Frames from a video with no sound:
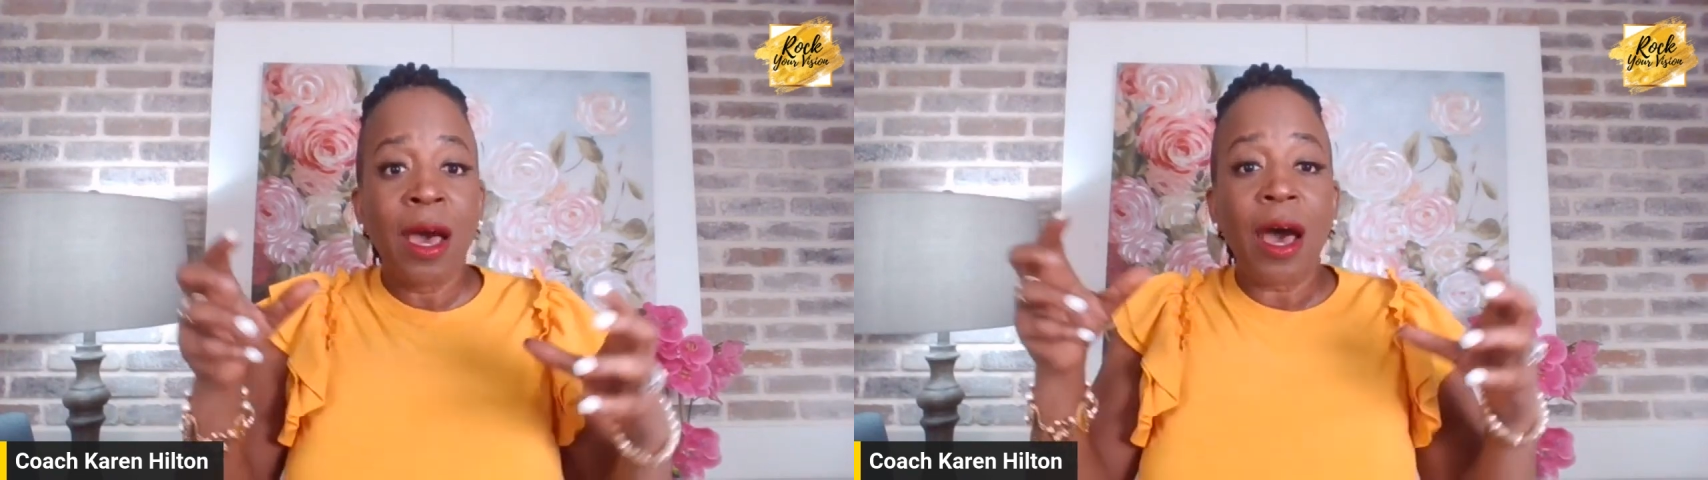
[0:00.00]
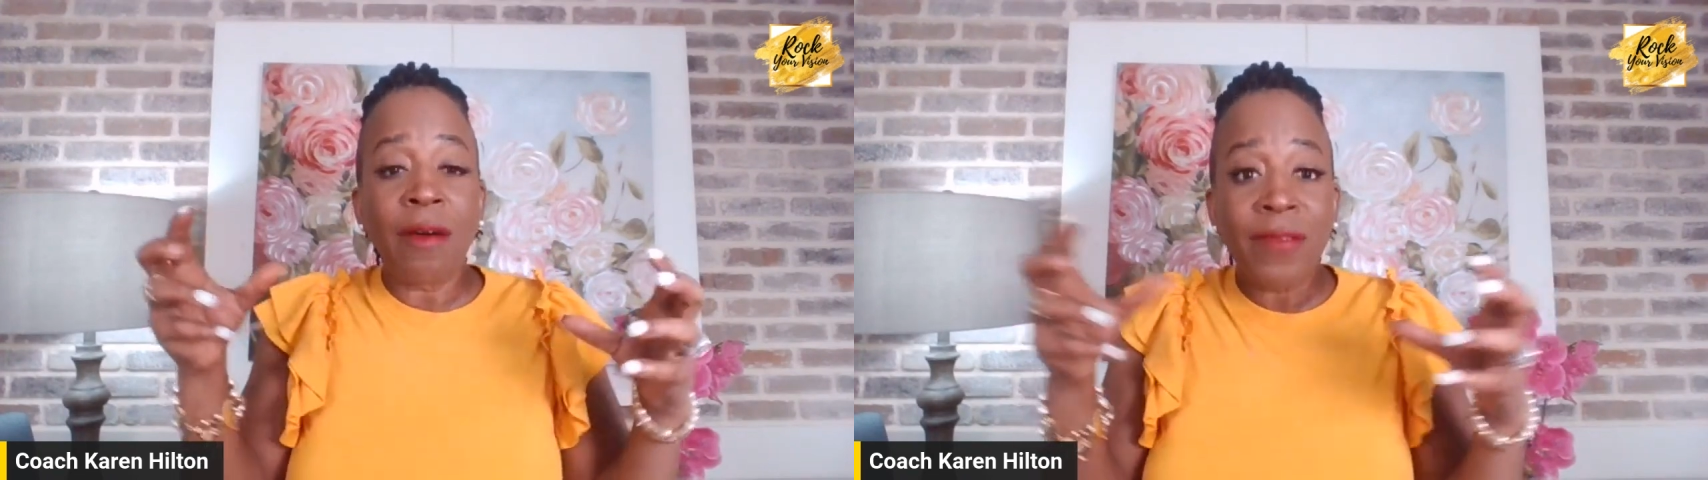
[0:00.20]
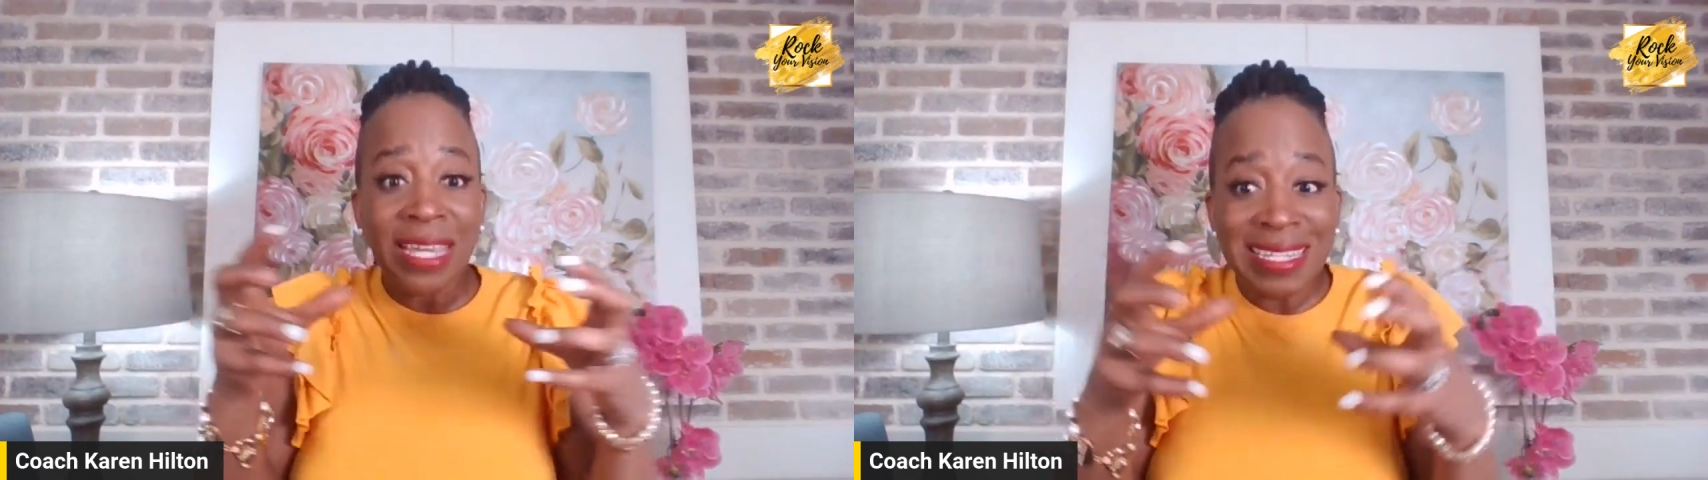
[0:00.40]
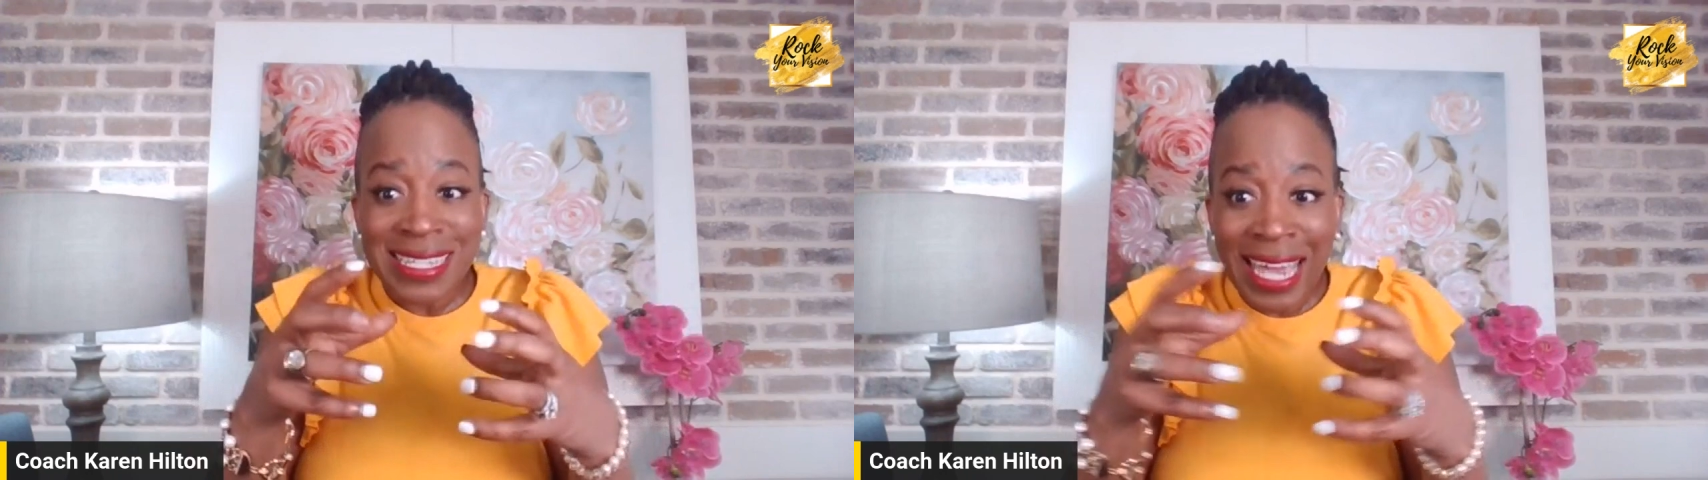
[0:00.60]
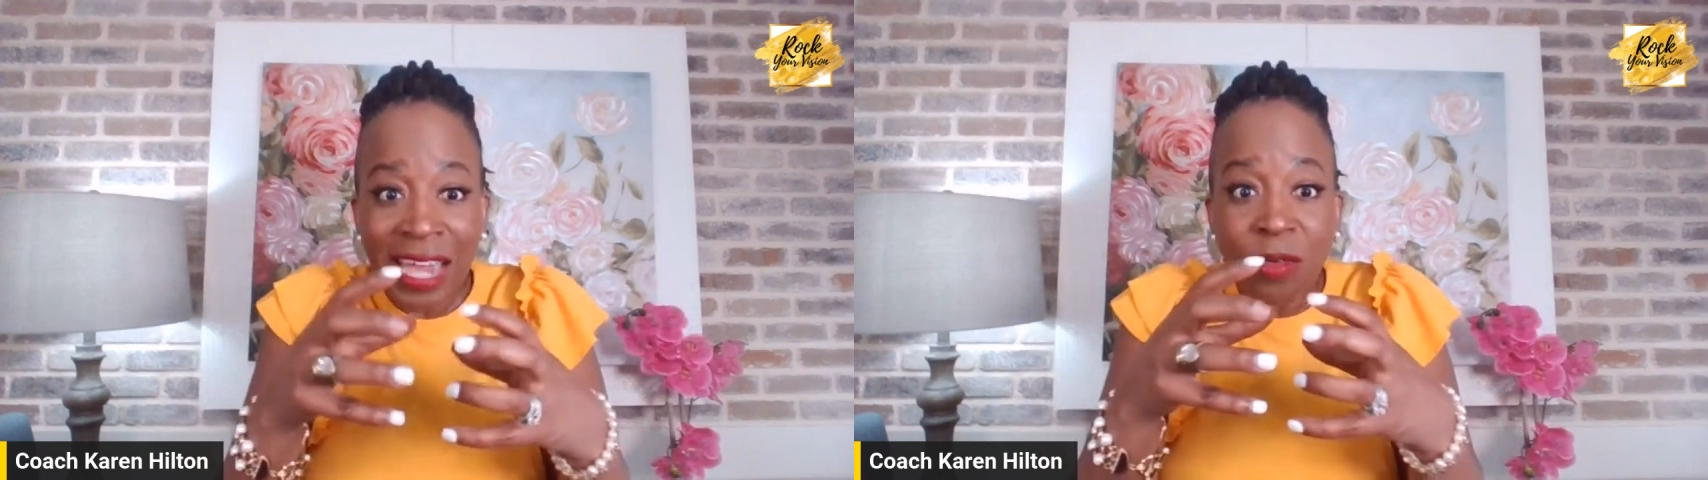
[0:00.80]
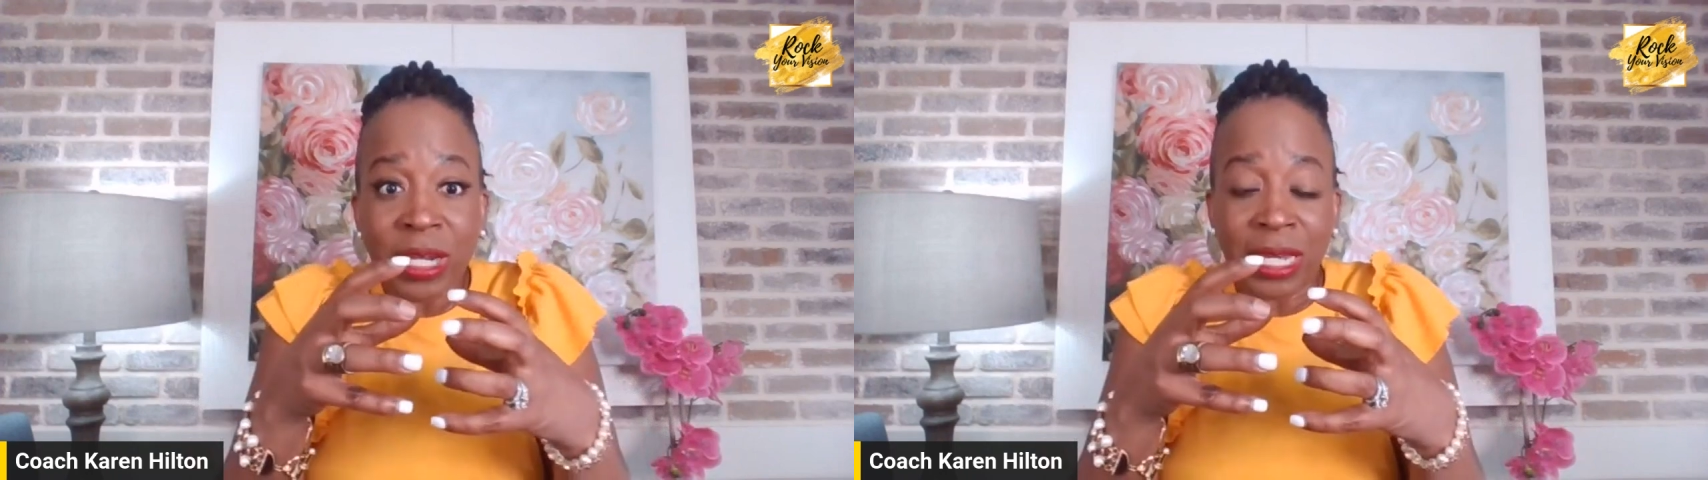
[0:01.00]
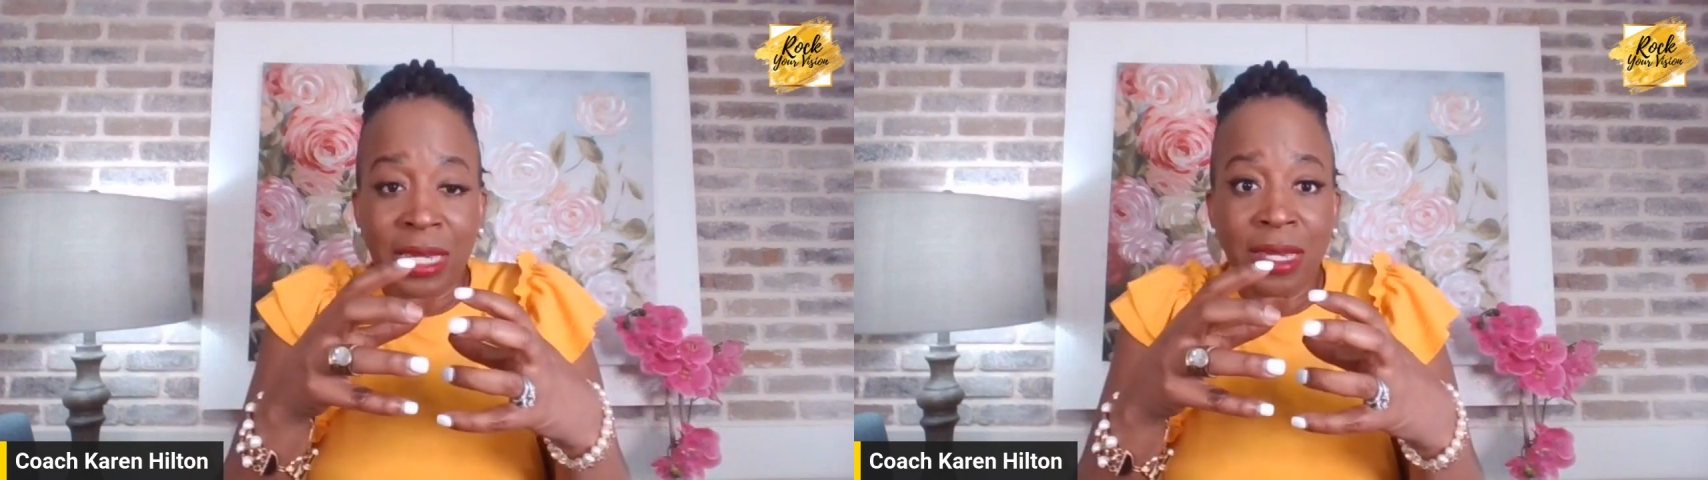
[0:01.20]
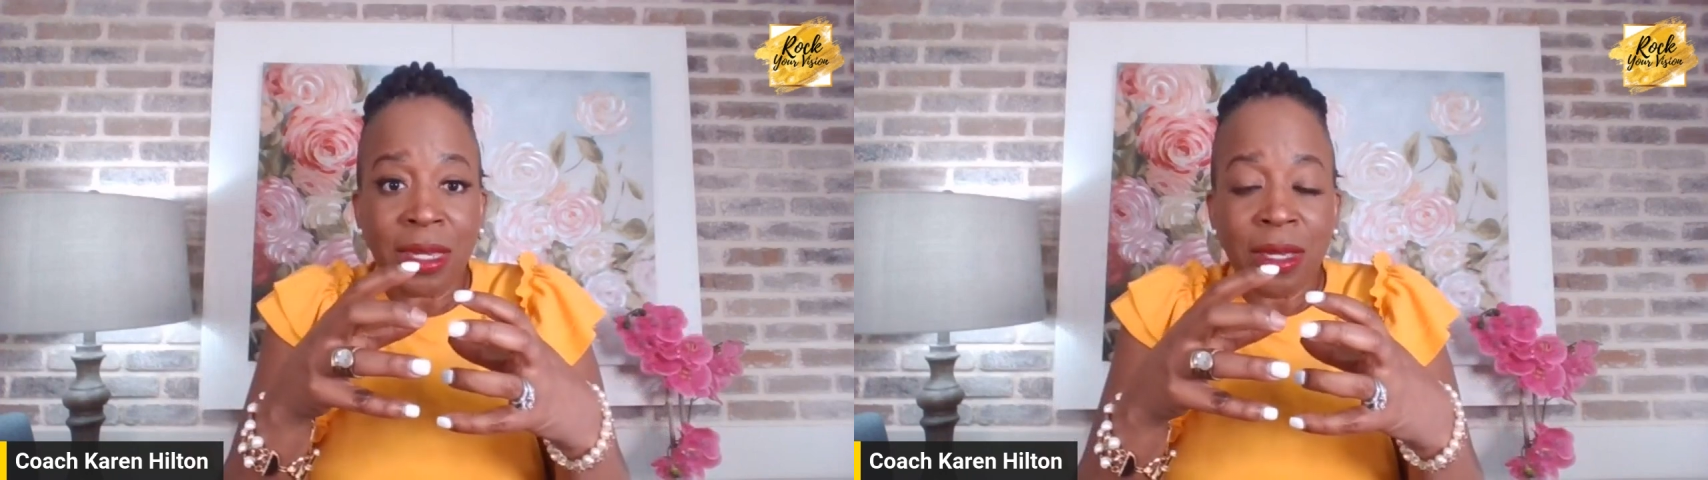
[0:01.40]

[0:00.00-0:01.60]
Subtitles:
of integrity